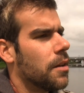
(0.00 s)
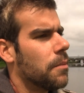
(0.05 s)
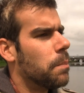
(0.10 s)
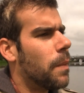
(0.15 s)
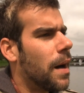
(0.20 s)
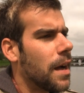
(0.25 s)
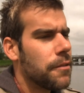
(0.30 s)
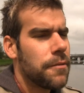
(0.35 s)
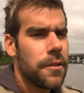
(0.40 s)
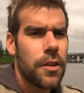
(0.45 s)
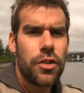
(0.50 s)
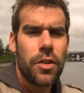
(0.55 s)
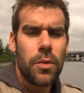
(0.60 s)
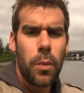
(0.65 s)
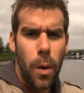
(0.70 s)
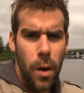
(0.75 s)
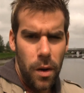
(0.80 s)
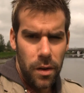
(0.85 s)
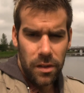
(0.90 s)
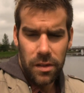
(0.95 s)
My vision
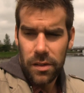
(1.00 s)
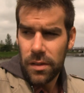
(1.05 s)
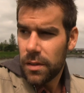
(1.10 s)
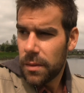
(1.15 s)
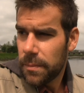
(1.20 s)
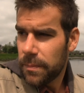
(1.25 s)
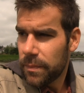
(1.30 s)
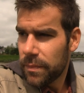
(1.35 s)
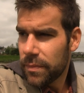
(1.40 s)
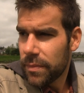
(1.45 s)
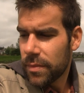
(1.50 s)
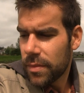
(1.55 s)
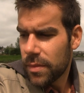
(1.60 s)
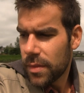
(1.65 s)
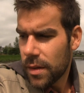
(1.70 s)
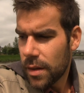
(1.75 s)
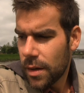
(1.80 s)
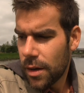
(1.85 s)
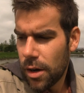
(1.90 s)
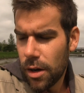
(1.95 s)
was
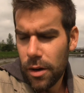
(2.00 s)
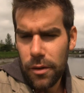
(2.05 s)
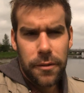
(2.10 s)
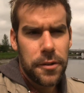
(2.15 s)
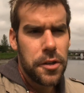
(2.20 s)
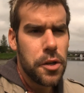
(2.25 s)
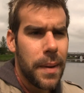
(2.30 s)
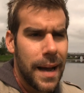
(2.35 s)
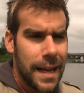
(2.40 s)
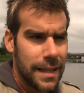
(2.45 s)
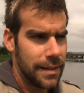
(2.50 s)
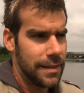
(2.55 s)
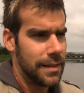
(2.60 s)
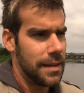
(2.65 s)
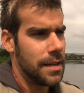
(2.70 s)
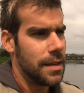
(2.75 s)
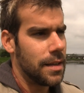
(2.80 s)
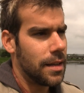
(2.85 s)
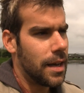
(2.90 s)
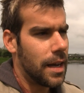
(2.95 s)
of
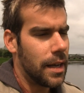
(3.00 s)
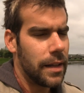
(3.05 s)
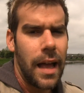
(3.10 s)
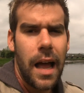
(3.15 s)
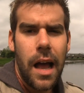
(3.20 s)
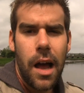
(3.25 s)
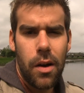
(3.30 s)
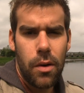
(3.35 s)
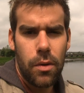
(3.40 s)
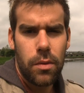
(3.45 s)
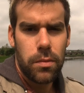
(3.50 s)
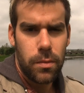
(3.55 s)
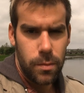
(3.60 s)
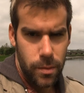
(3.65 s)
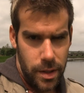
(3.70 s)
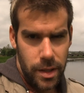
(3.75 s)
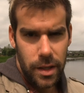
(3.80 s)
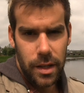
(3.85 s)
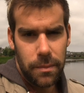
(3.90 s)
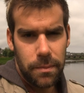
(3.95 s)
humanity and how
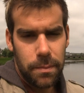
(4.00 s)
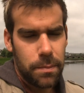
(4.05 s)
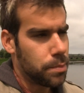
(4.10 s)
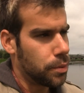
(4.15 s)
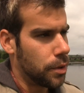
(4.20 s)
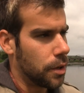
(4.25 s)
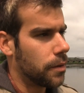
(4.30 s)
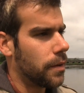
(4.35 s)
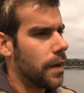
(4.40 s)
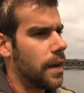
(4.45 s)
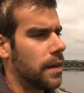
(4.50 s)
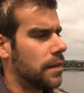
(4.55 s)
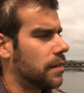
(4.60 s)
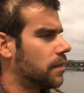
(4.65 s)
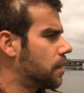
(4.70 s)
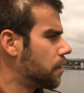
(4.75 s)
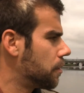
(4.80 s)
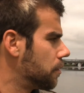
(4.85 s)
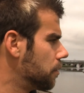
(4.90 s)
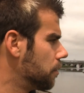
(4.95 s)
we're going to
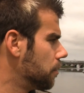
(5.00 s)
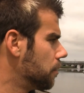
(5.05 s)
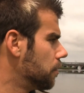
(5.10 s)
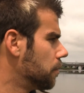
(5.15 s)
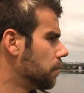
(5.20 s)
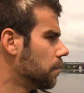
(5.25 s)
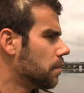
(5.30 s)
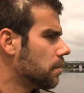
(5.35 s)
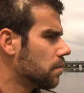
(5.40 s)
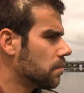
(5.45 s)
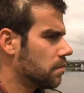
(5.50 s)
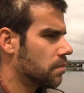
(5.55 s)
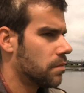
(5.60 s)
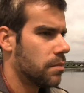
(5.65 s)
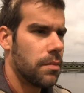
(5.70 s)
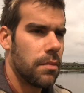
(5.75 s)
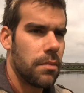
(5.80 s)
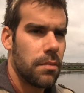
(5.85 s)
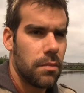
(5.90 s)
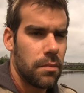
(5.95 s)
progress through
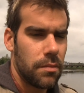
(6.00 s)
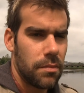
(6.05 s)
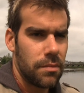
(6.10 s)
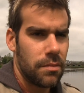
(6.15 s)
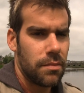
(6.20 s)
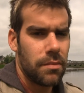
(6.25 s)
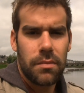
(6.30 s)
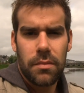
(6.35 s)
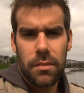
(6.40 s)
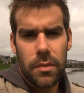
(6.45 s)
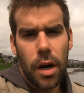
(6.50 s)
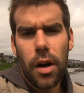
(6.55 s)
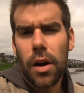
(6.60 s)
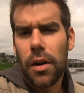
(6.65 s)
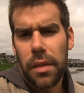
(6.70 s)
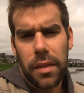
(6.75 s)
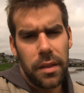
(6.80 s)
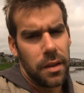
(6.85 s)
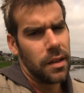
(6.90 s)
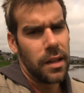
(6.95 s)

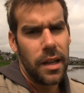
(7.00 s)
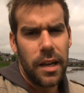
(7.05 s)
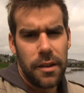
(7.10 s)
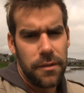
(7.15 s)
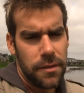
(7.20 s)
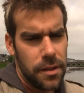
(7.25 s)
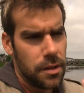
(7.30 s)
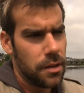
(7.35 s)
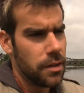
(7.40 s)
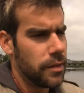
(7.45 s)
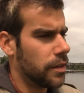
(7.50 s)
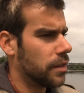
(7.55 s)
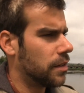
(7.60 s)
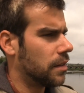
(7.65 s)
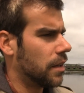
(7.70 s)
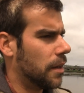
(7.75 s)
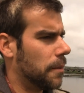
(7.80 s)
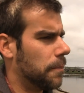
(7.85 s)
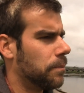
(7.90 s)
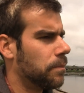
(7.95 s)
Earth and life, the universe.
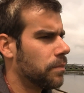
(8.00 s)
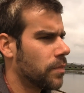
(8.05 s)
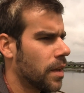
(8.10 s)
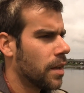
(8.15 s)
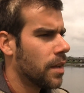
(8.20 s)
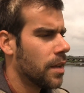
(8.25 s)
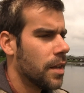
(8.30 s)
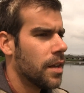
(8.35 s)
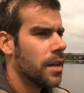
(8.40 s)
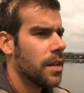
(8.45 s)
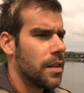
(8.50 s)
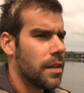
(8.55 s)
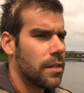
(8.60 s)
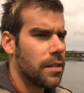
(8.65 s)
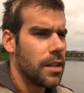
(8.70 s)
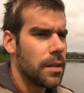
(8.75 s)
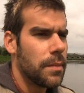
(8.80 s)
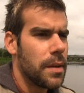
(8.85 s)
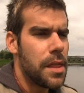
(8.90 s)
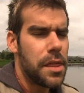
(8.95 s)
There's
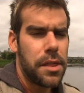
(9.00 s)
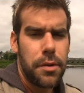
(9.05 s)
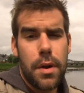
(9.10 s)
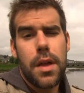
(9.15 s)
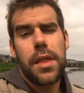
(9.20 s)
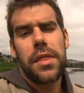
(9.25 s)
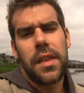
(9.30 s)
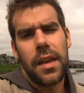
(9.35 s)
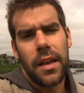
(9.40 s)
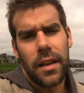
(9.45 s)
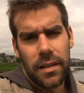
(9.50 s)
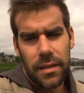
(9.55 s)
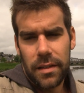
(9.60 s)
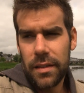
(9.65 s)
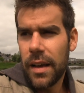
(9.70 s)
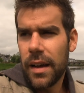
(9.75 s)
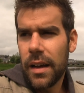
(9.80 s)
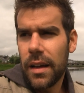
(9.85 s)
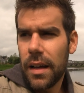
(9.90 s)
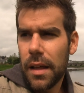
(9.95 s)
going to be three things
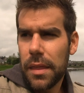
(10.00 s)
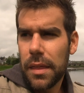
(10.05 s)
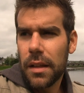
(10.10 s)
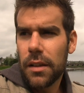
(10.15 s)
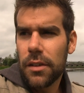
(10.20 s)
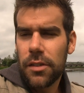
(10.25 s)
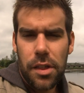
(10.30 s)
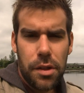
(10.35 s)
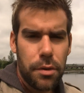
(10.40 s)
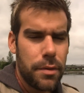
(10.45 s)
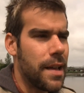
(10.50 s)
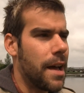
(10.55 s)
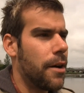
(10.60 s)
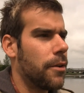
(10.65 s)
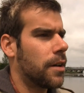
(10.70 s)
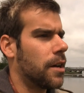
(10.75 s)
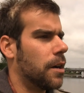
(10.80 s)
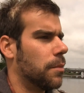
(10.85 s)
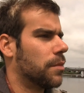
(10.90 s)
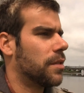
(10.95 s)
that, I think there's three
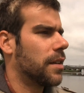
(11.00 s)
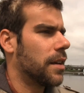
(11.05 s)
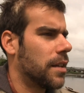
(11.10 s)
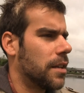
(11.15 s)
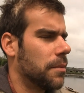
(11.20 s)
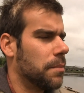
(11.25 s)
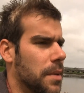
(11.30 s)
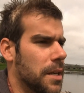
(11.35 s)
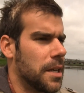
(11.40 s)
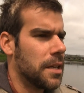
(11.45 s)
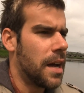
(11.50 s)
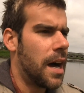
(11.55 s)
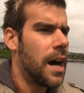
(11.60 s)
outcomes that can be.